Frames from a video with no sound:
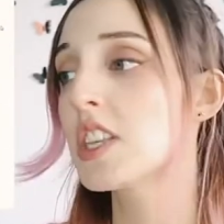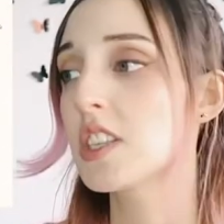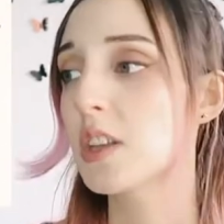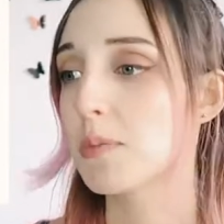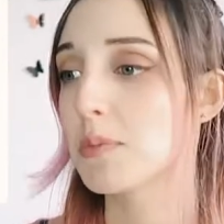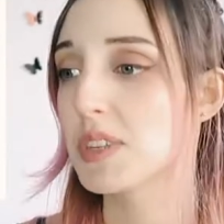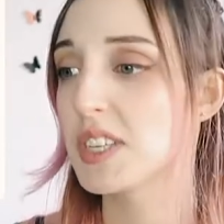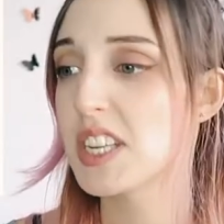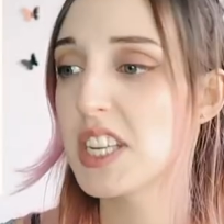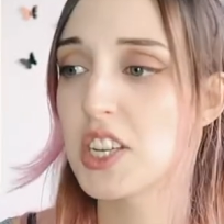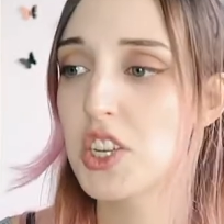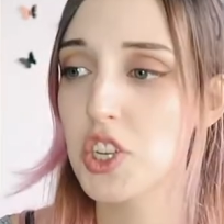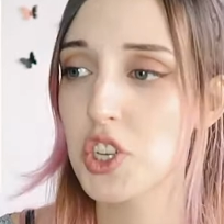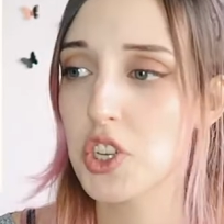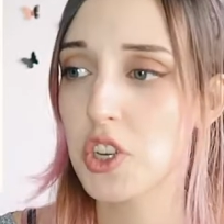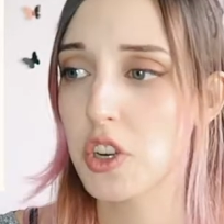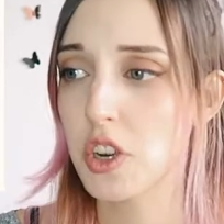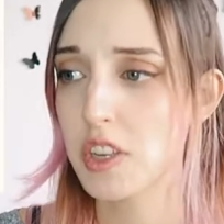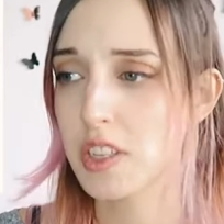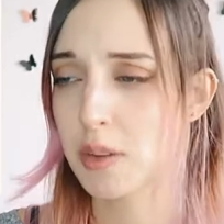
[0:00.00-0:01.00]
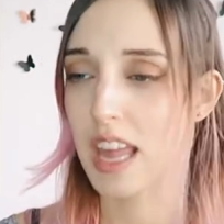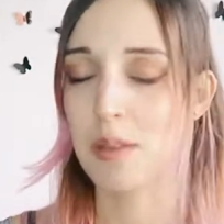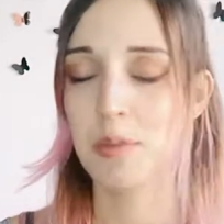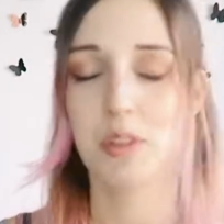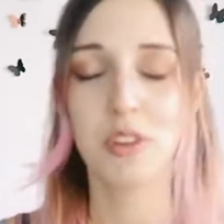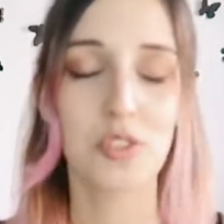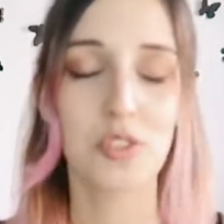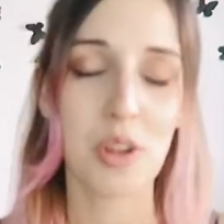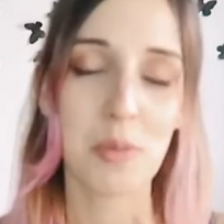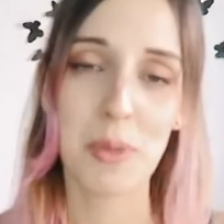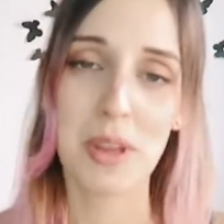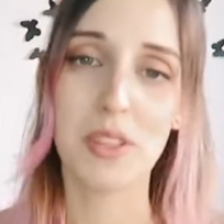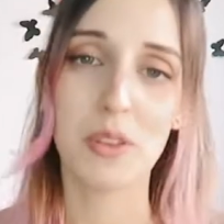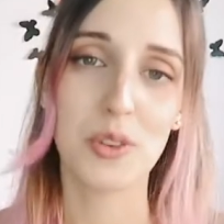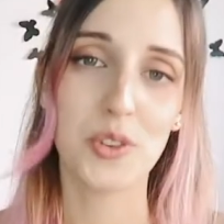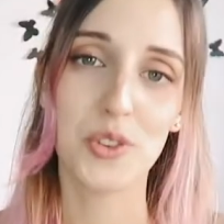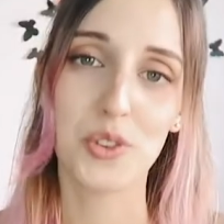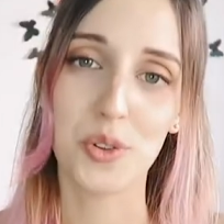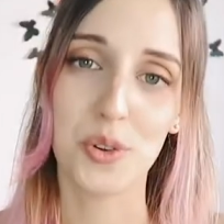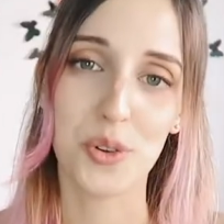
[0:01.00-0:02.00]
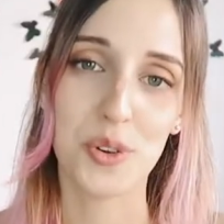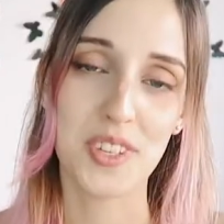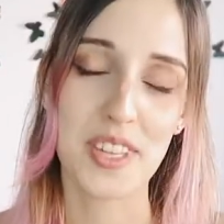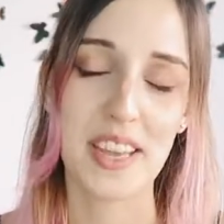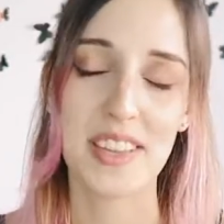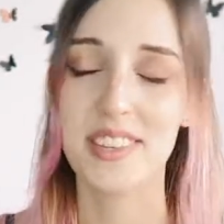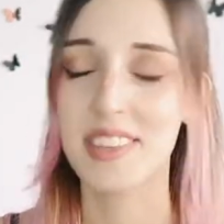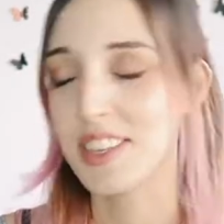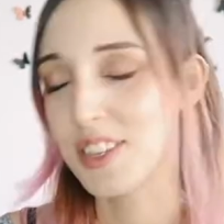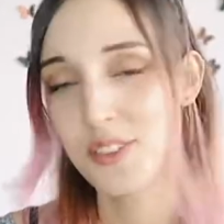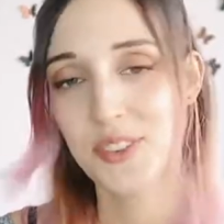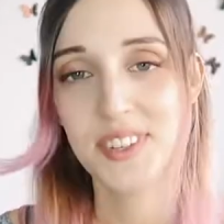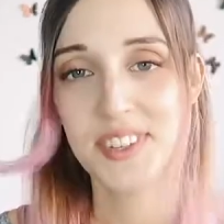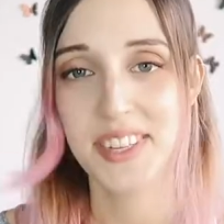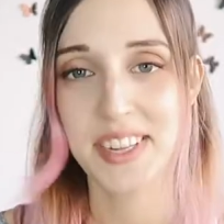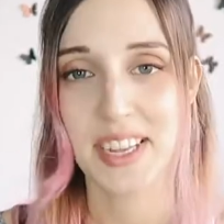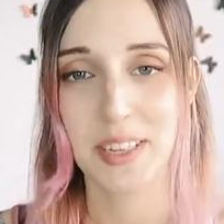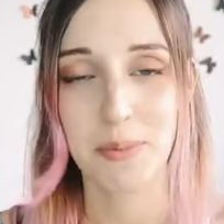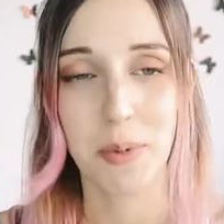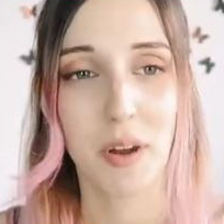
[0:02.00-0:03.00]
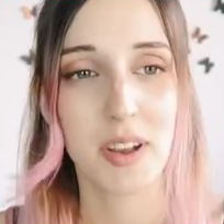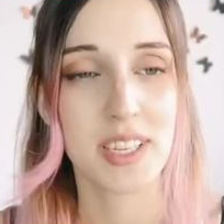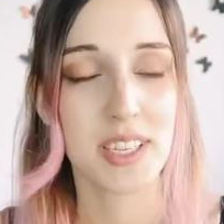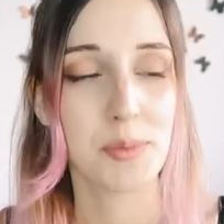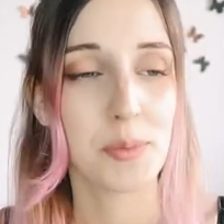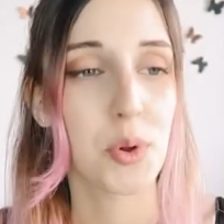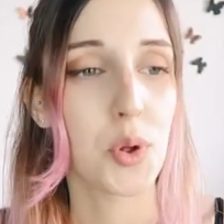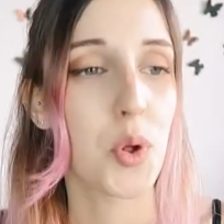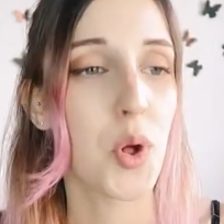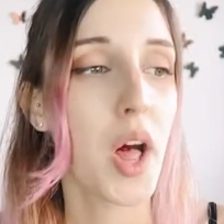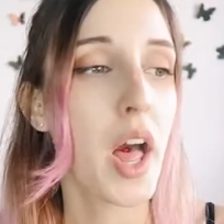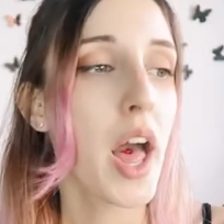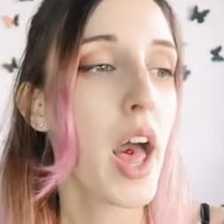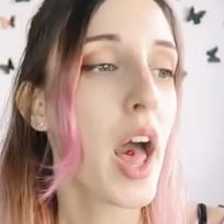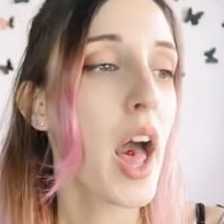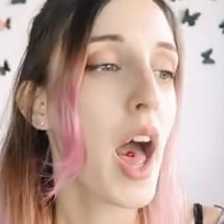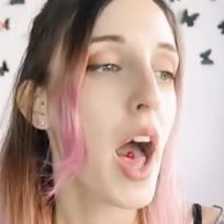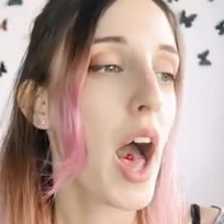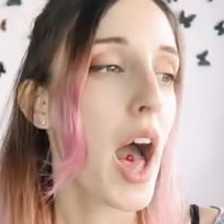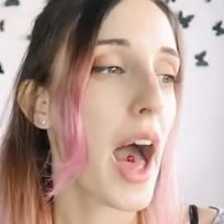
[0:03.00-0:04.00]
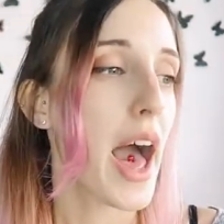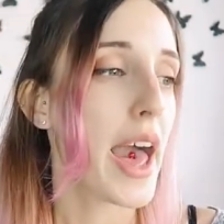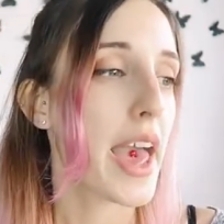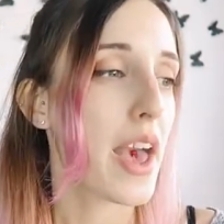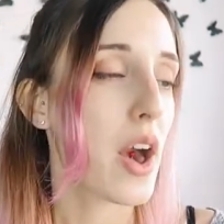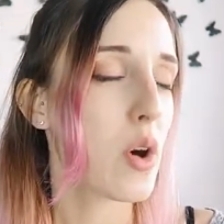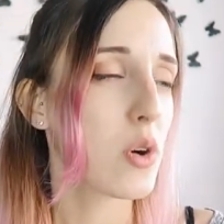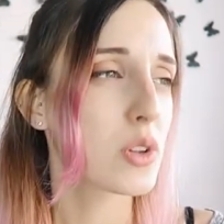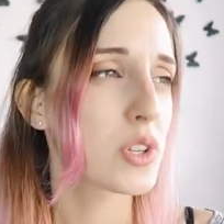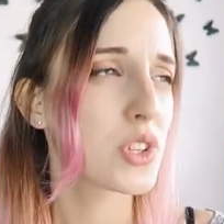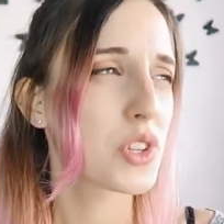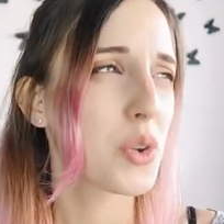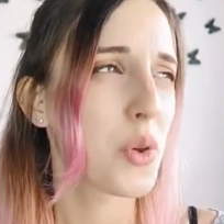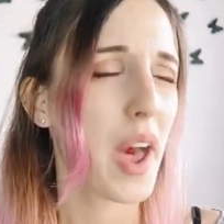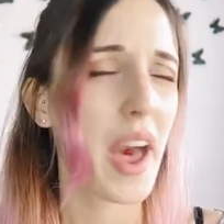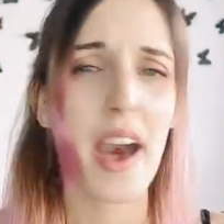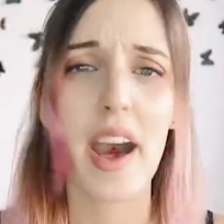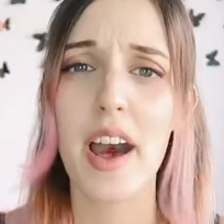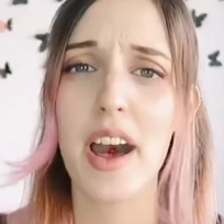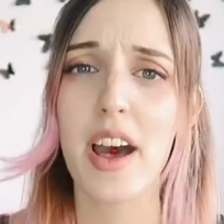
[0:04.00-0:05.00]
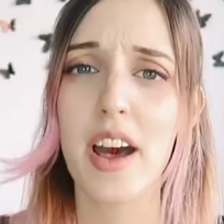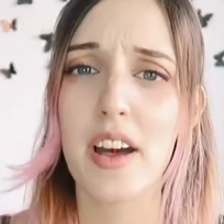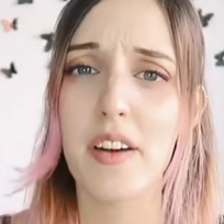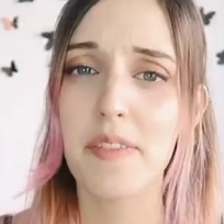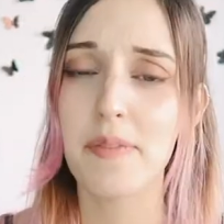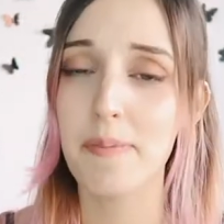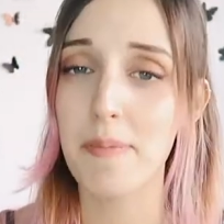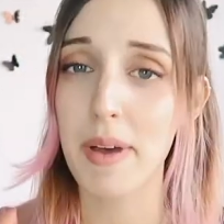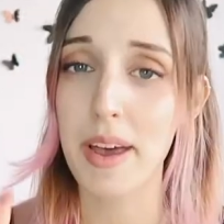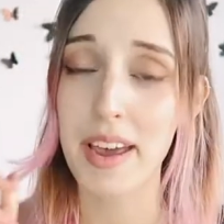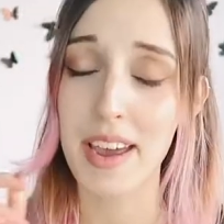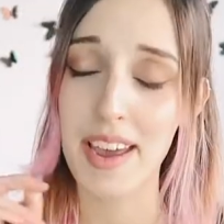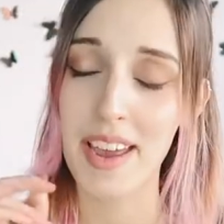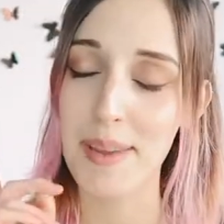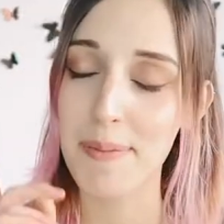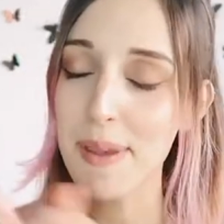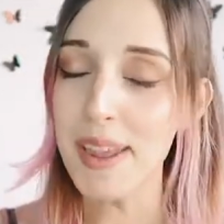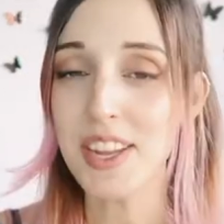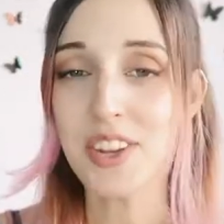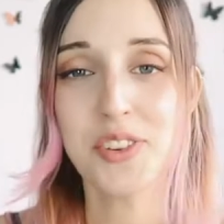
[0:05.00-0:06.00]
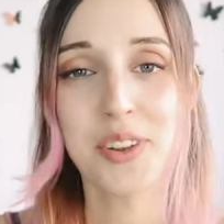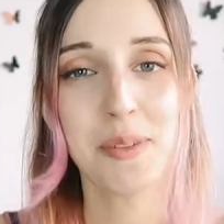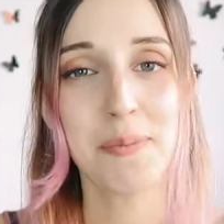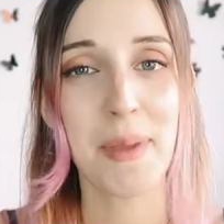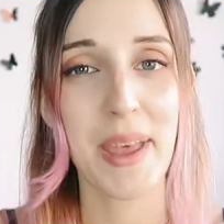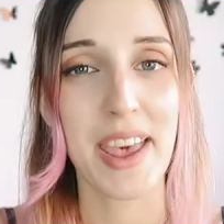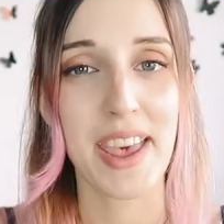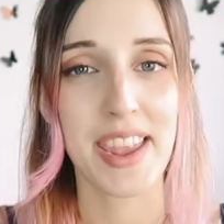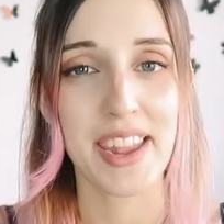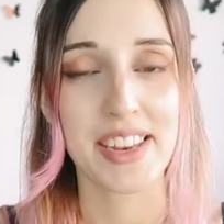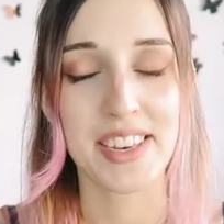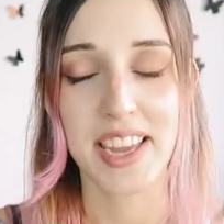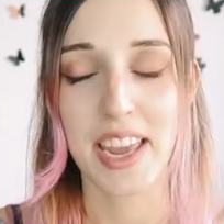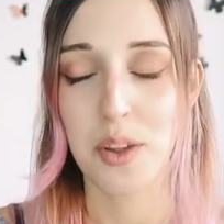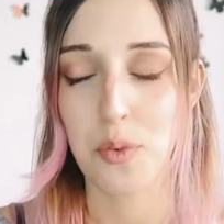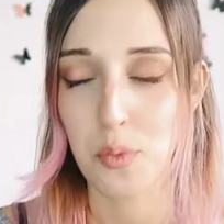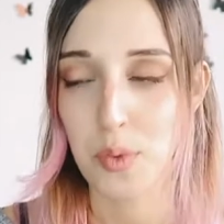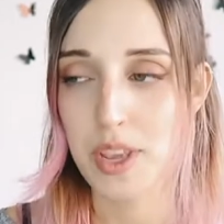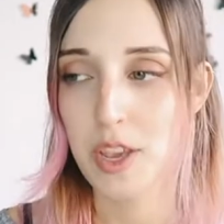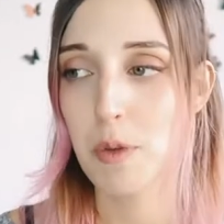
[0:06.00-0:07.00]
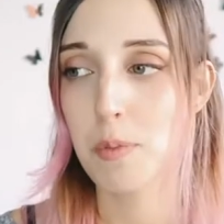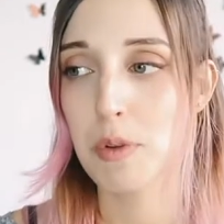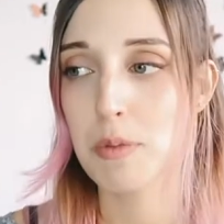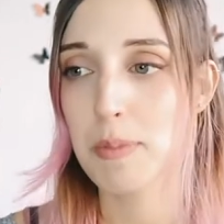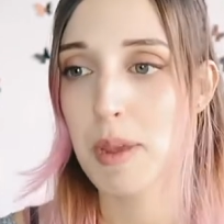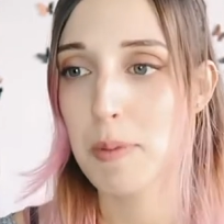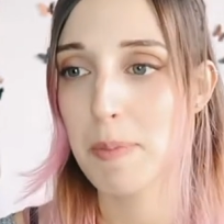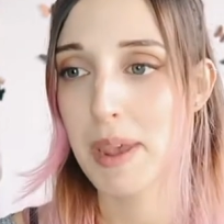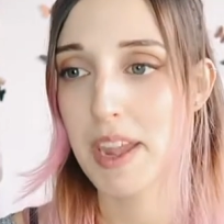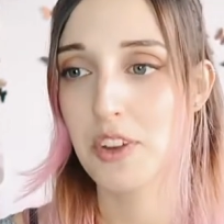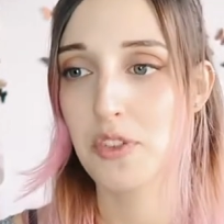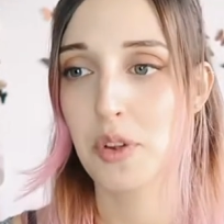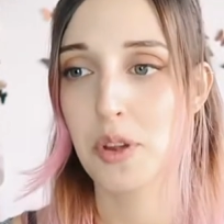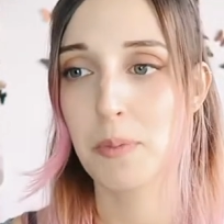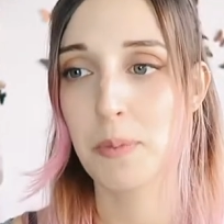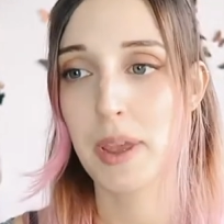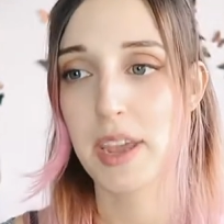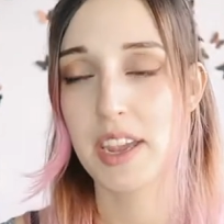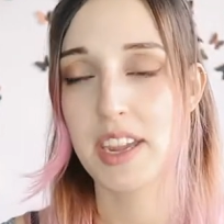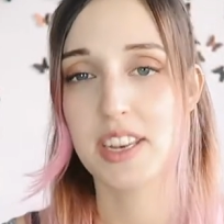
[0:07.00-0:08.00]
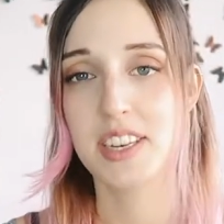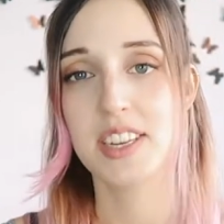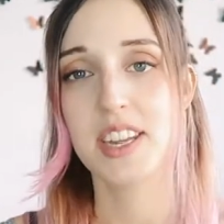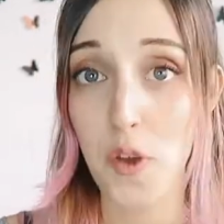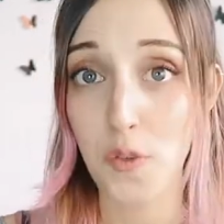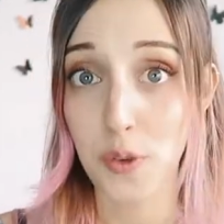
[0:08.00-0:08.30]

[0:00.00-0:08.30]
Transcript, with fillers: some t-shirts and to try and make those stores as interesting as possible I also have my Patreon page. I reopened my Patreon page.